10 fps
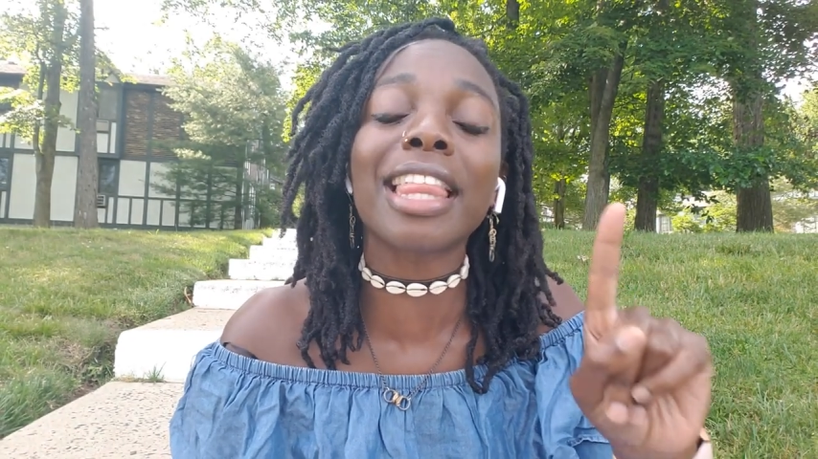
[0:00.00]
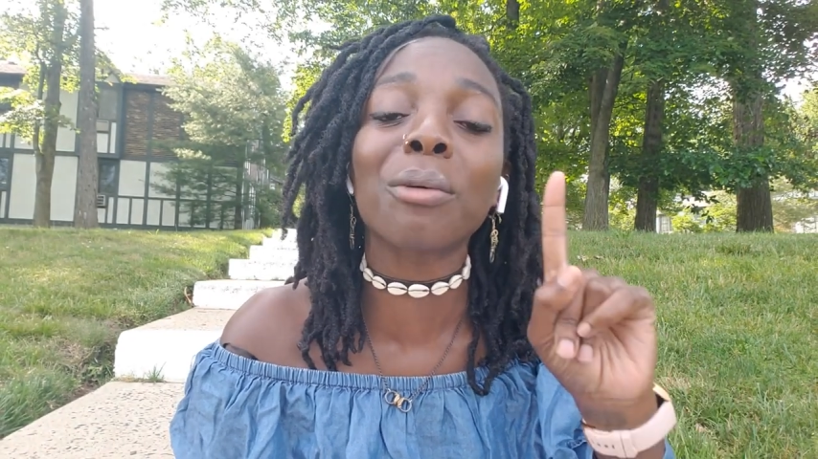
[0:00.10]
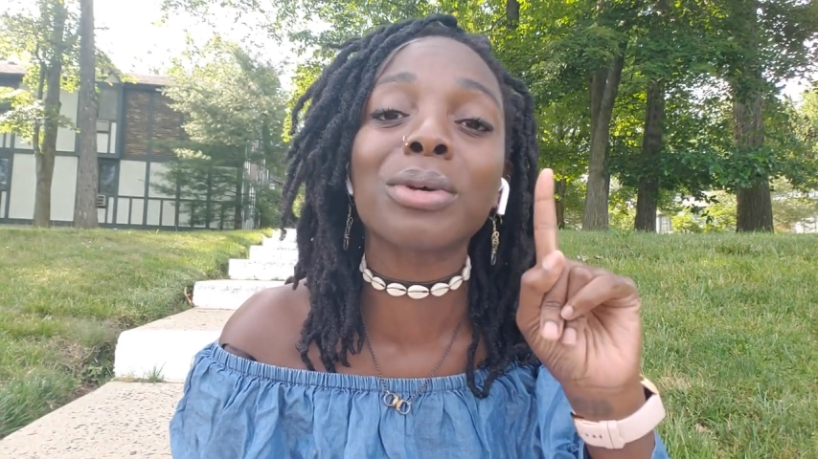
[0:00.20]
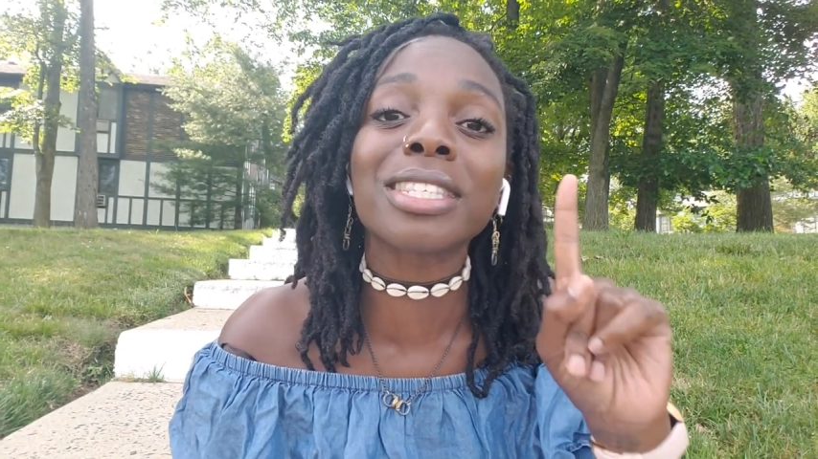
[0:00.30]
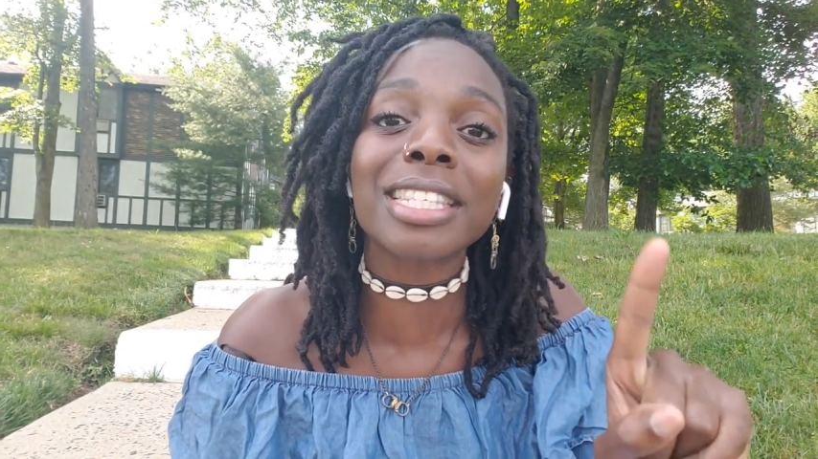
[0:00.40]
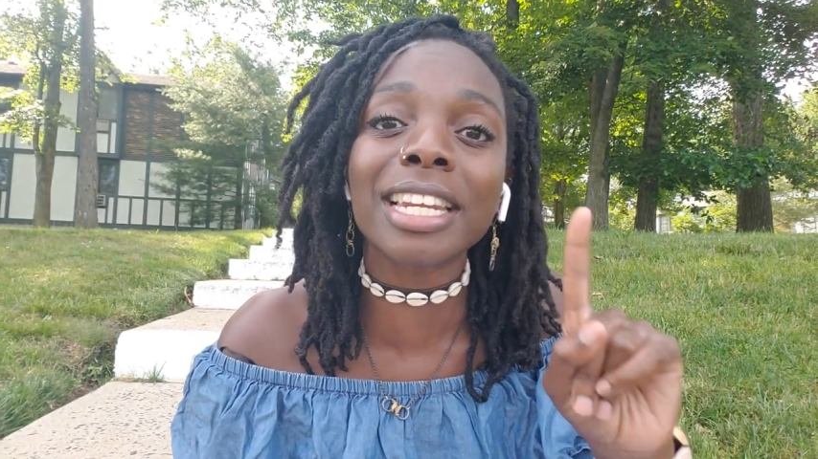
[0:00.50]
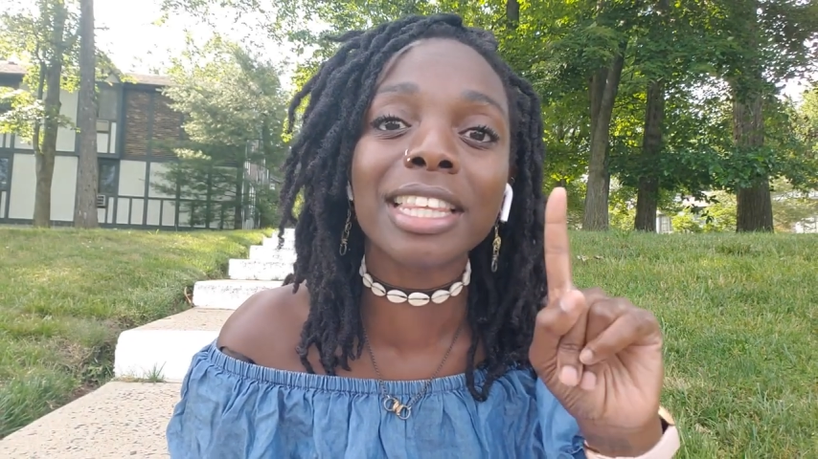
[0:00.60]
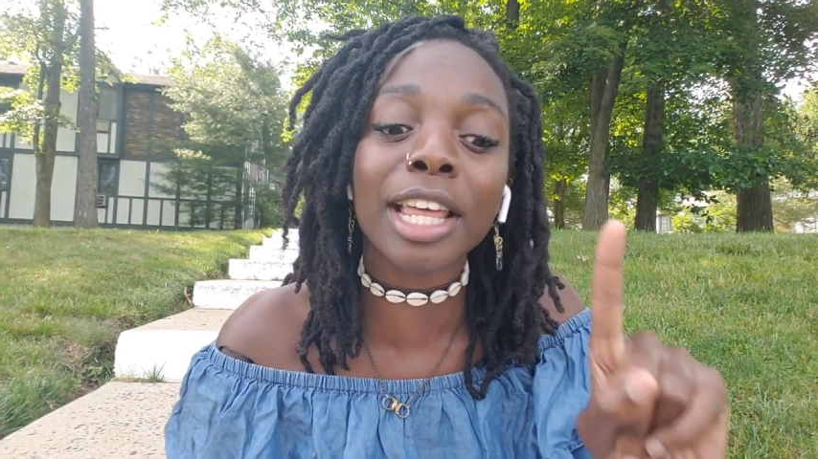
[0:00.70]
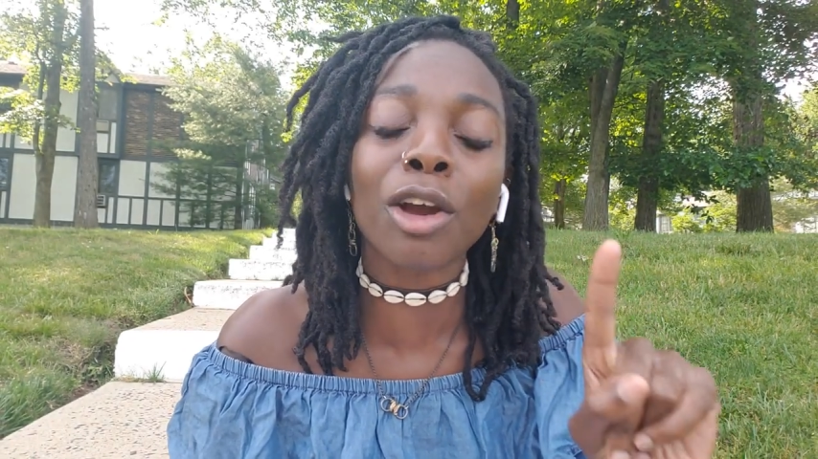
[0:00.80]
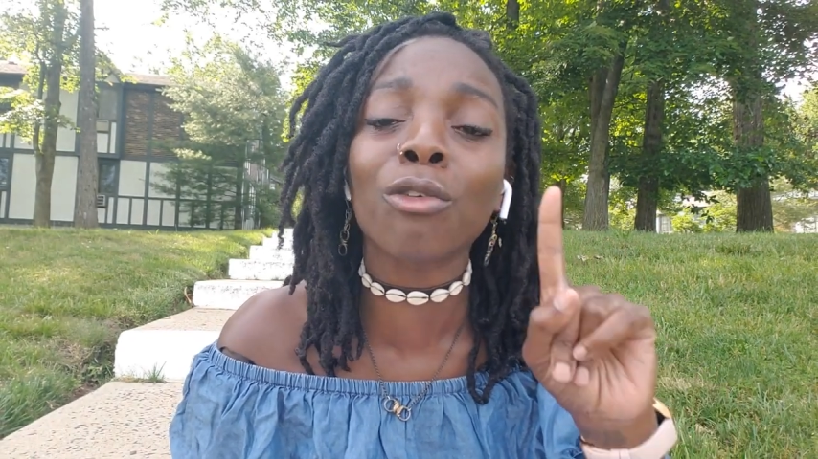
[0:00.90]
was
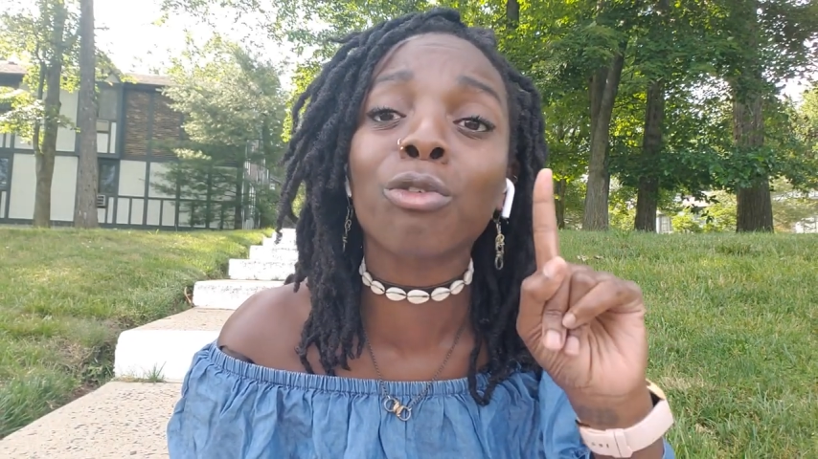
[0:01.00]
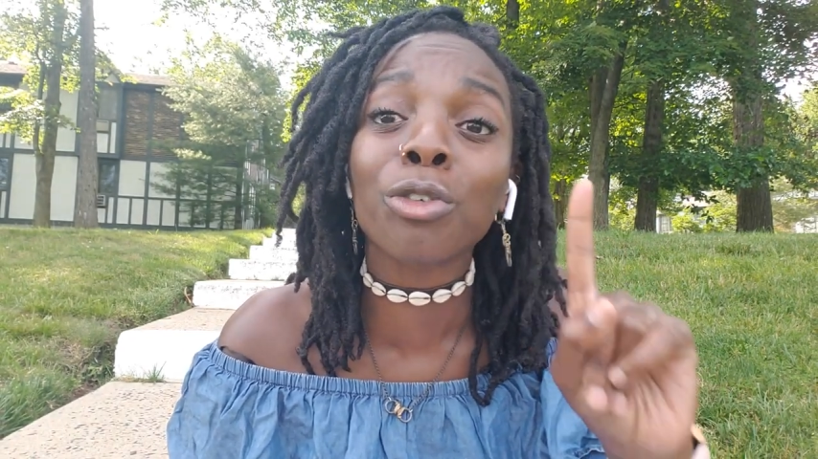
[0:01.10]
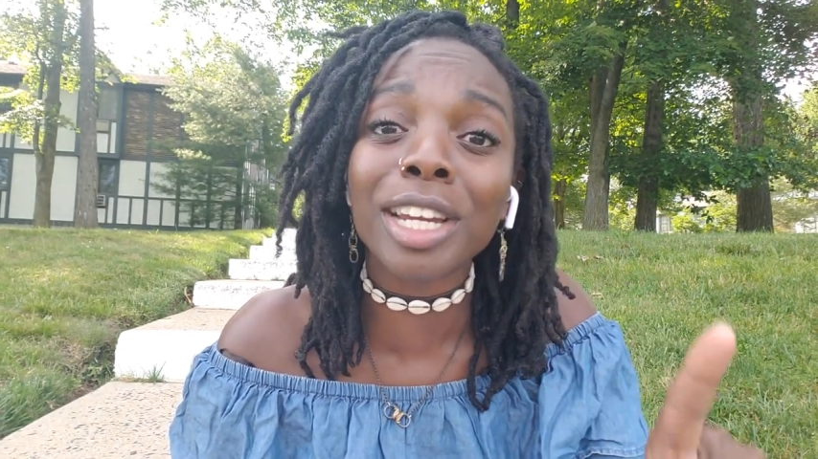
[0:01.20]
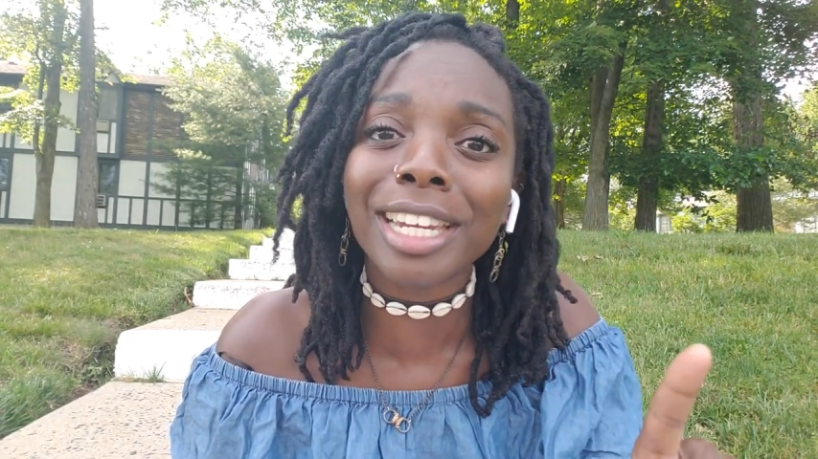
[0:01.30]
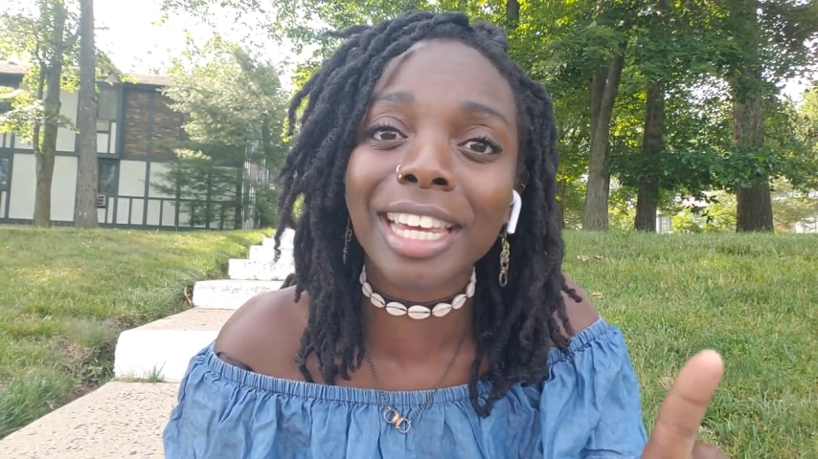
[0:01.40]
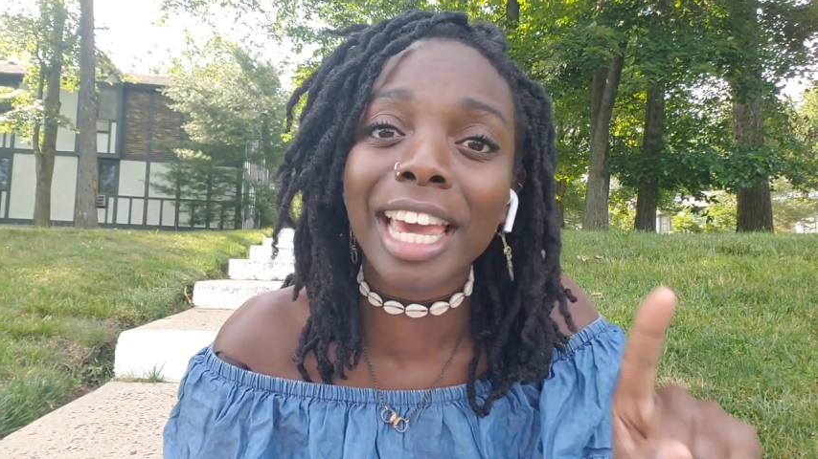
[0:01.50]
sitting there reading